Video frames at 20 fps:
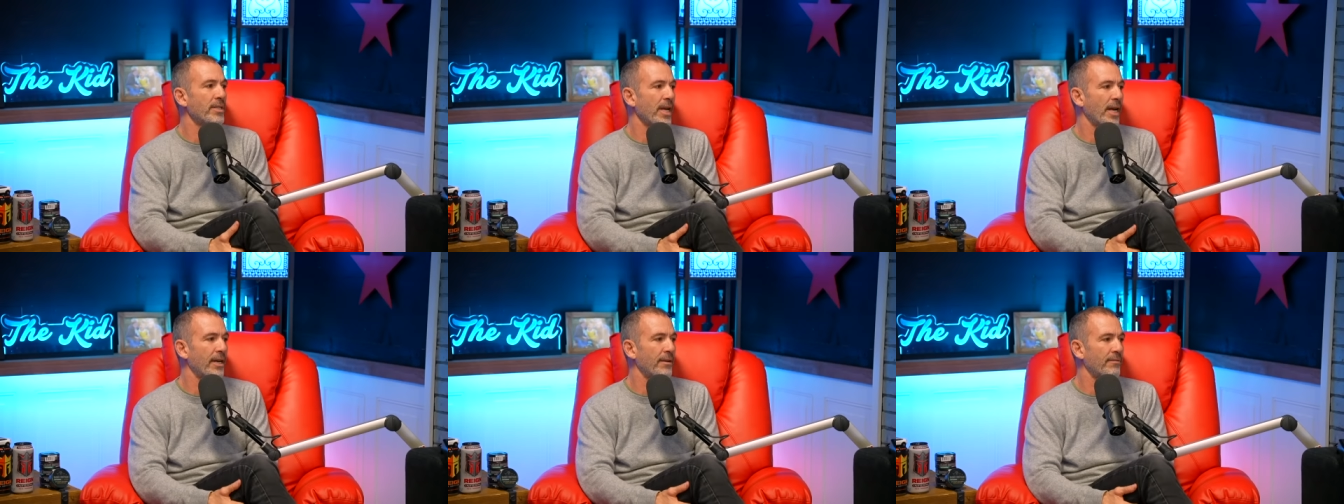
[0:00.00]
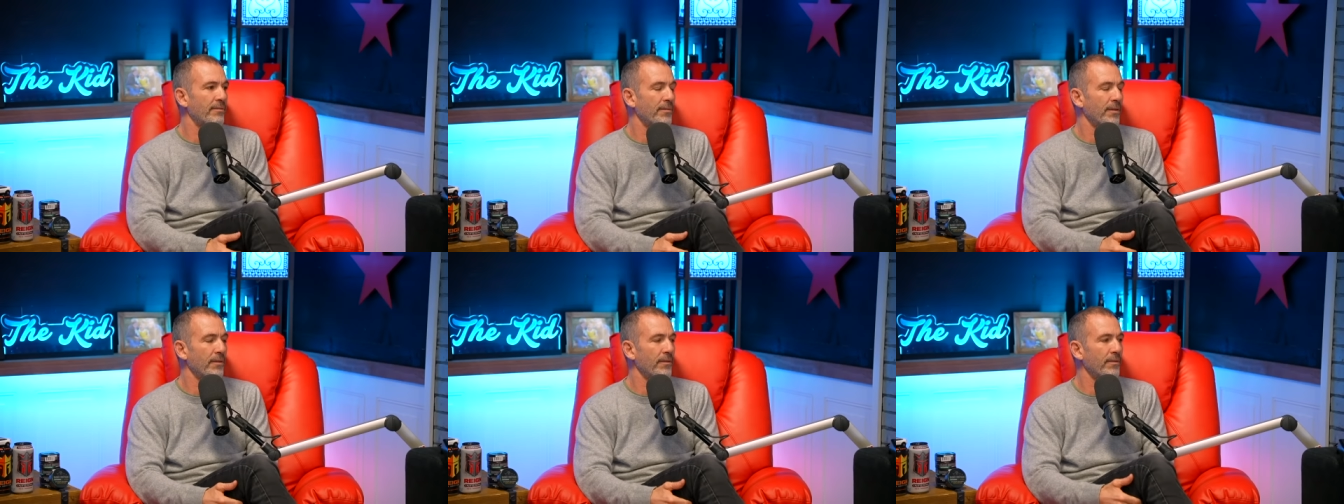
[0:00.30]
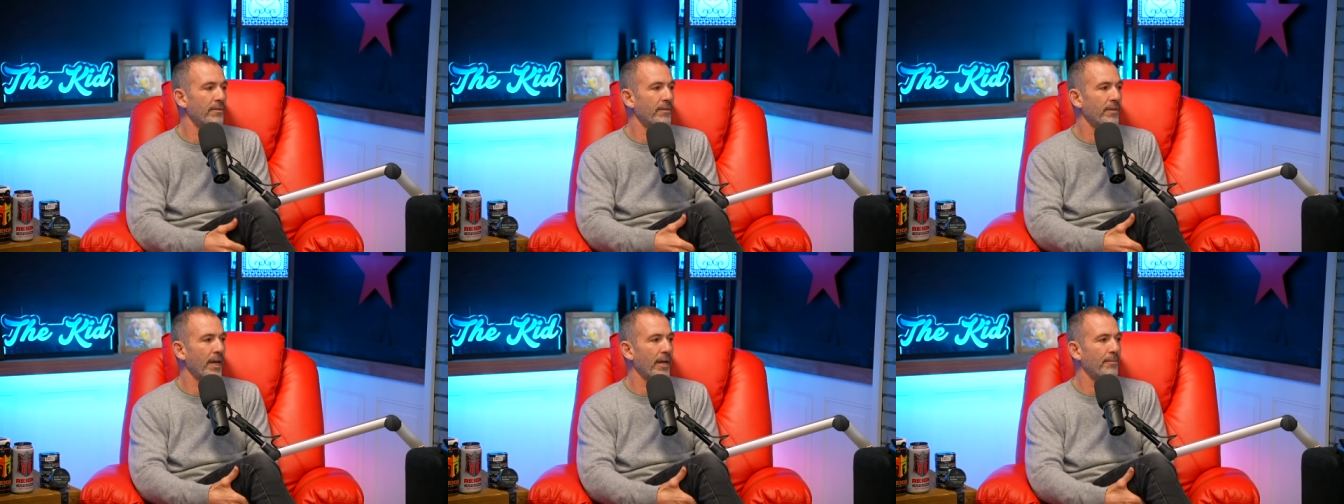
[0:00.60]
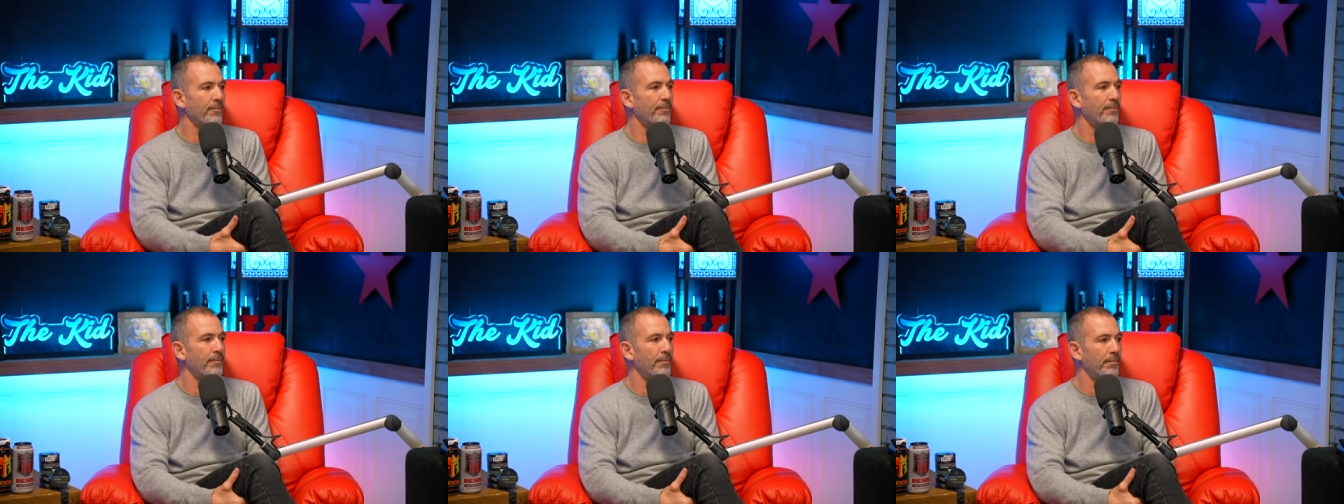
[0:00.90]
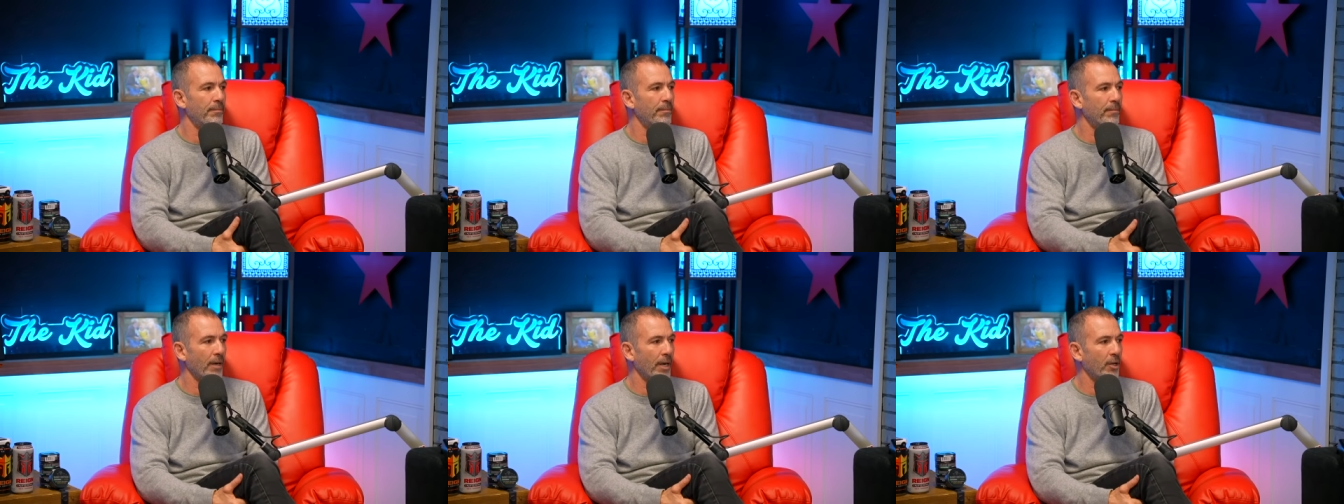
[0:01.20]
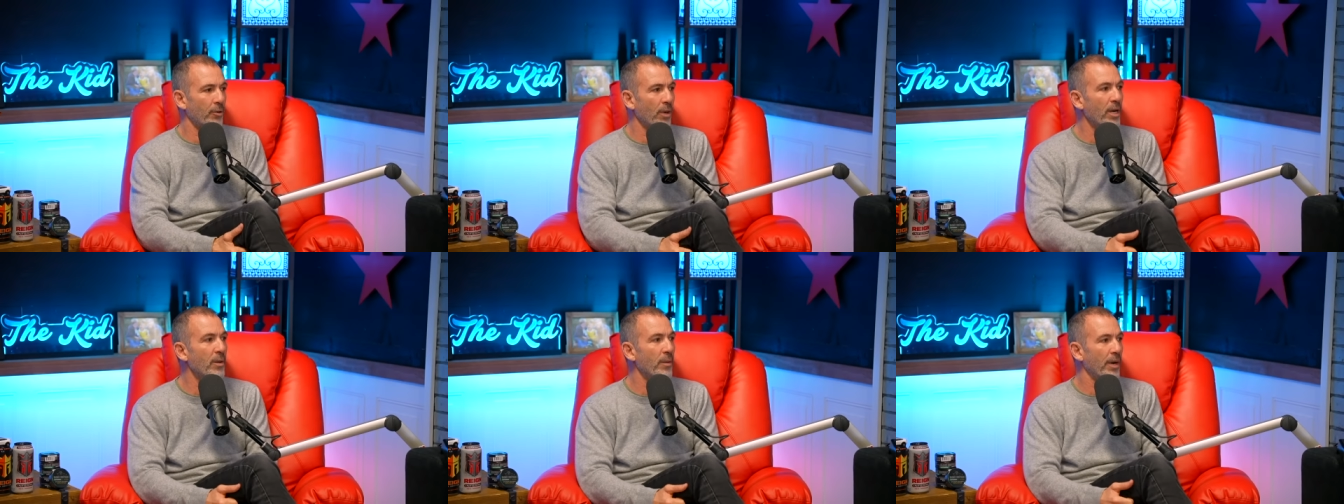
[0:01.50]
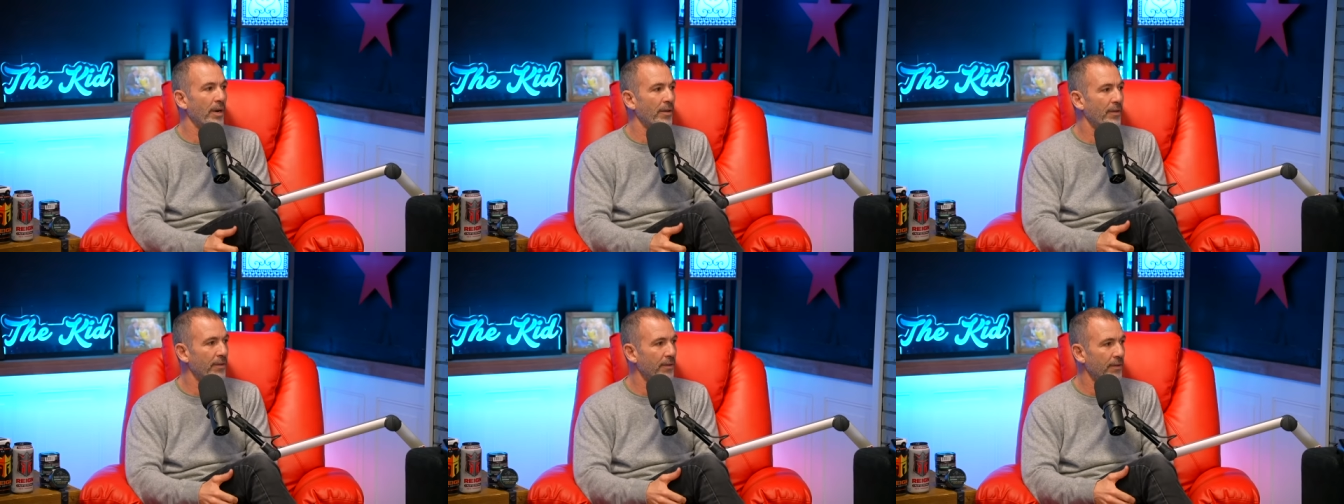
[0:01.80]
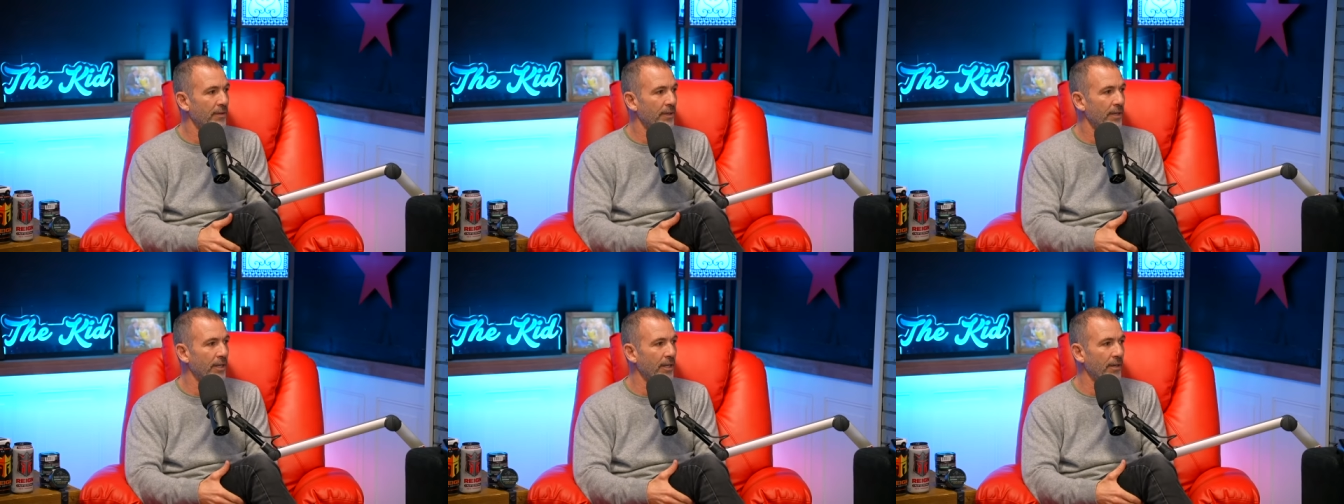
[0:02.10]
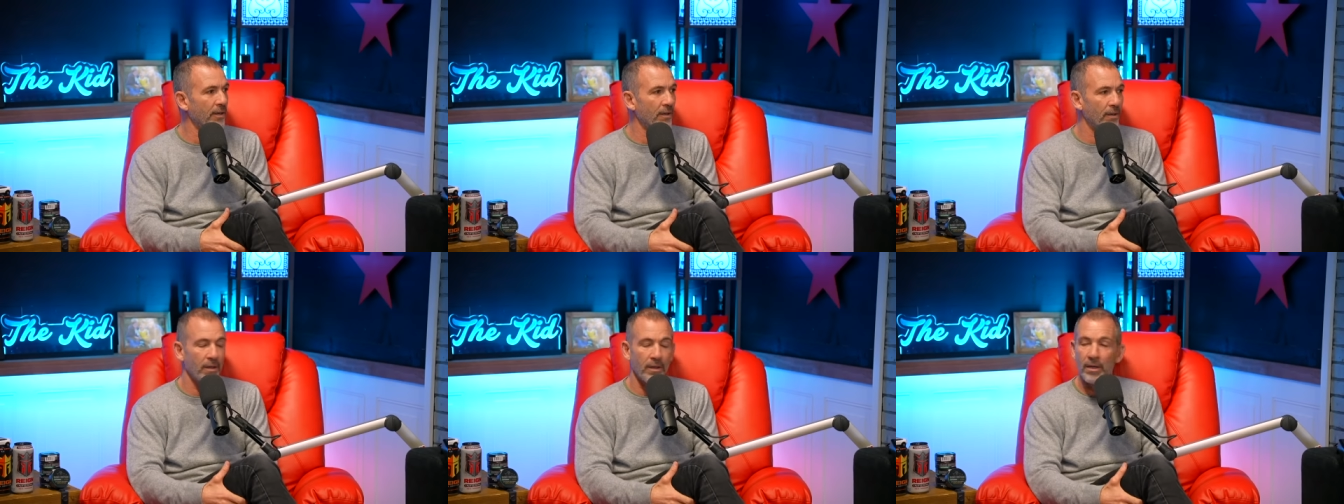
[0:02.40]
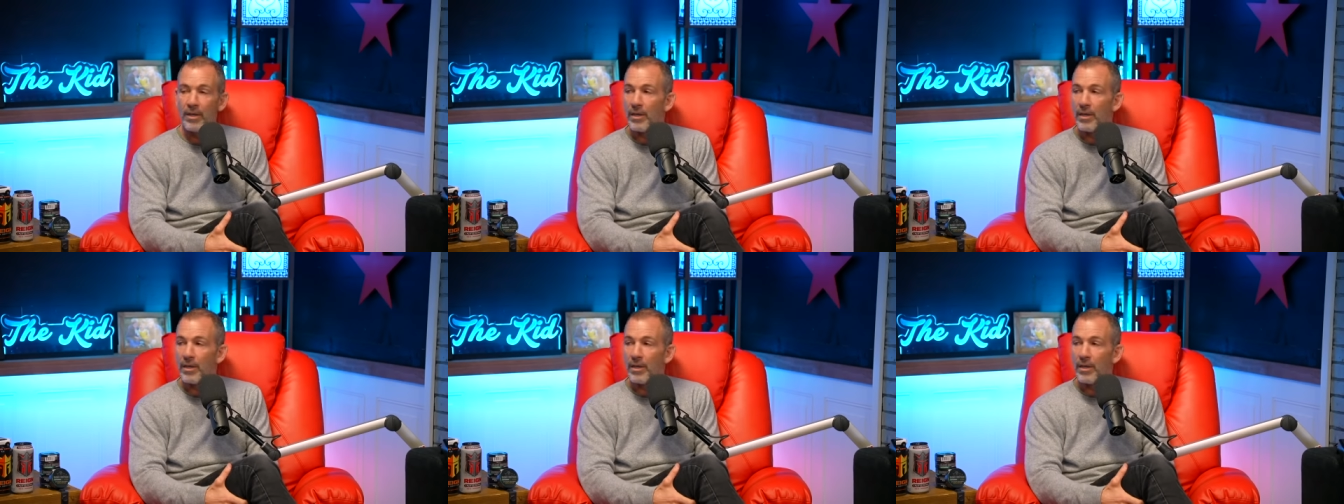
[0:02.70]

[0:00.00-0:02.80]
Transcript: I, I agree with. Yeah. they label